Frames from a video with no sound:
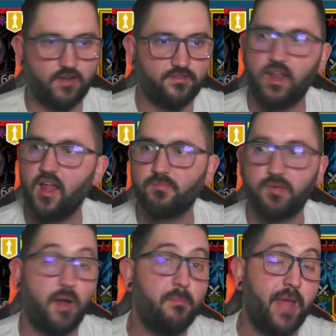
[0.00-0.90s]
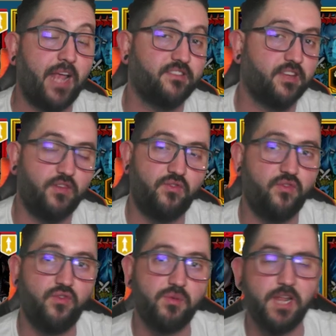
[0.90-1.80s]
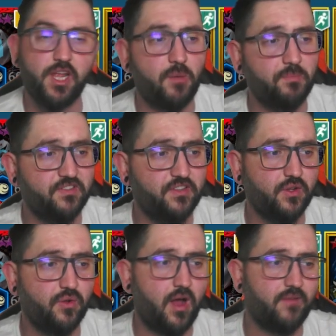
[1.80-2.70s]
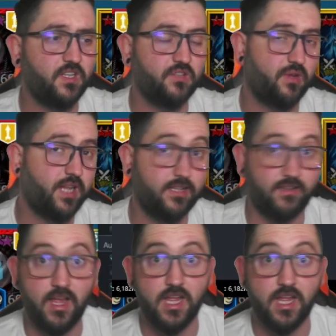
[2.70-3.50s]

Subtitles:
RSL helper, amazing. If you're playing on PC and you don't have this one yet,